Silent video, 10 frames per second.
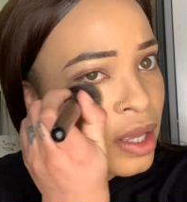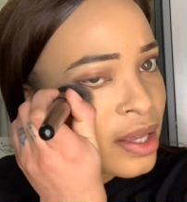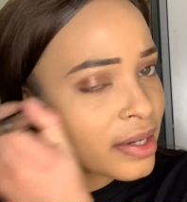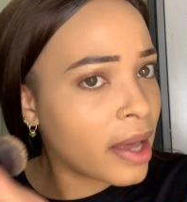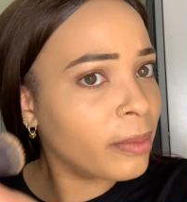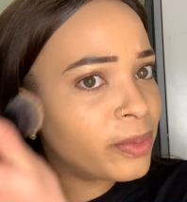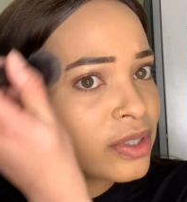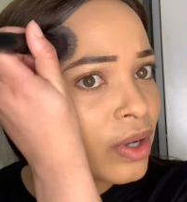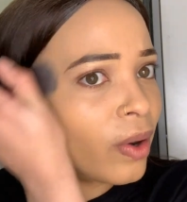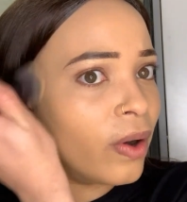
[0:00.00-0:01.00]

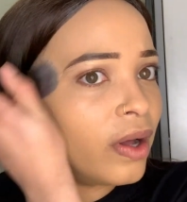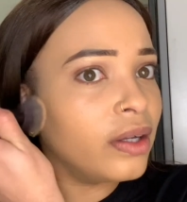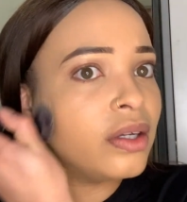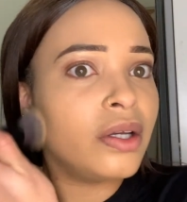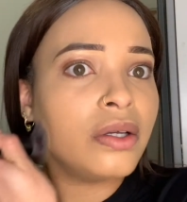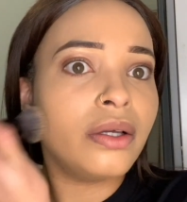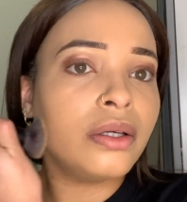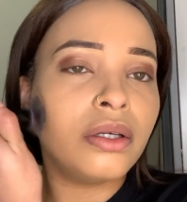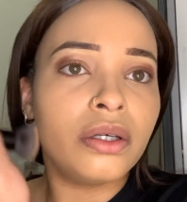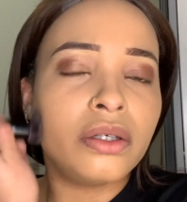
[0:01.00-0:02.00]
Nebs or,
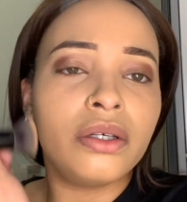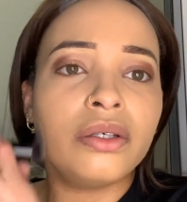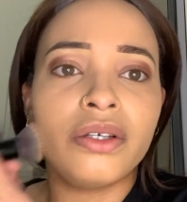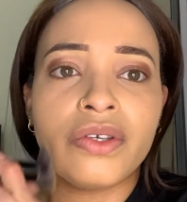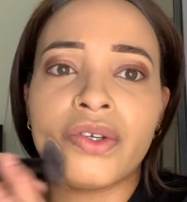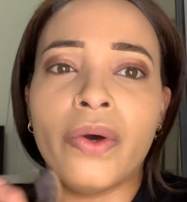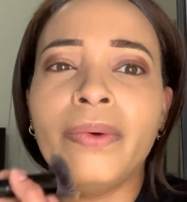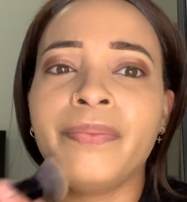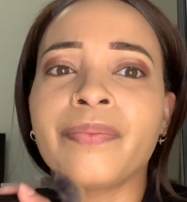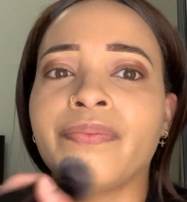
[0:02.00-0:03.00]
you know.